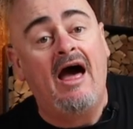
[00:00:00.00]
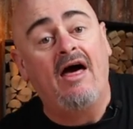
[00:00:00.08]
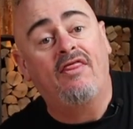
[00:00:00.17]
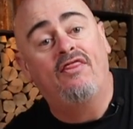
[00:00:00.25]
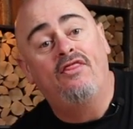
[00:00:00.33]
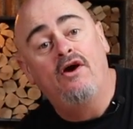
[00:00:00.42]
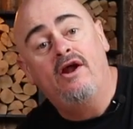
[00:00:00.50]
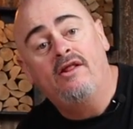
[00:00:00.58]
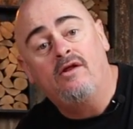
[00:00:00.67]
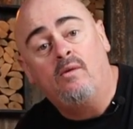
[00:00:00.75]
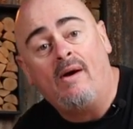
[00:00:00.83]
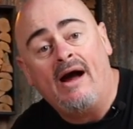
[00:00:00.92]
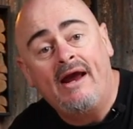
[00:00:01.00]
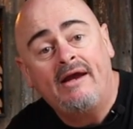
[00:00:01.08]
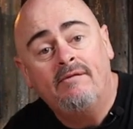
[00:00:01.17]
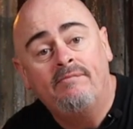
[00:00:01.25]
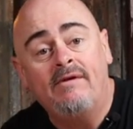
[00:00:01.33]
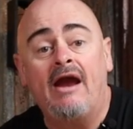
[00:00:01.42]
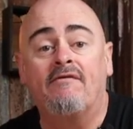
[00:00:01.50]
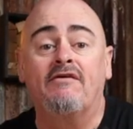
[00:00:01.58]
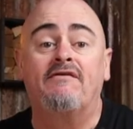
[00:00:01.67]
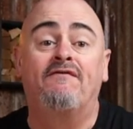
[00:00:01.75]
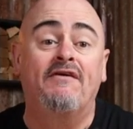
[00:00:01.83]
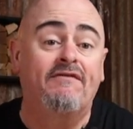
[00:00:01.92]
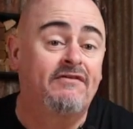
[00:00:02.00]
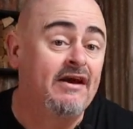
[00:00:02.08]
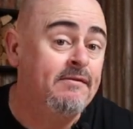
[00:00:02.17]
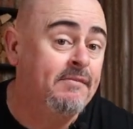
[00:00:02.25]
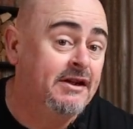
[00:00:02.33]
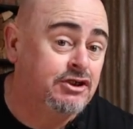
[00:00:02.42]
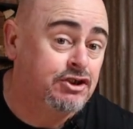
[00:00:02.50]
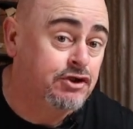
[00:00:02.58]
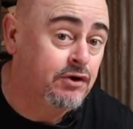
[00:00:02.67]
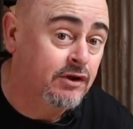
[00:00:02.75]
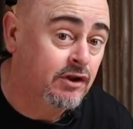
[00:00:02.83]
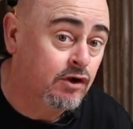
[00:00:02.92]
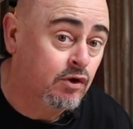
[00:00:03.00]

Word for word: a third of the way every 15 minutes during the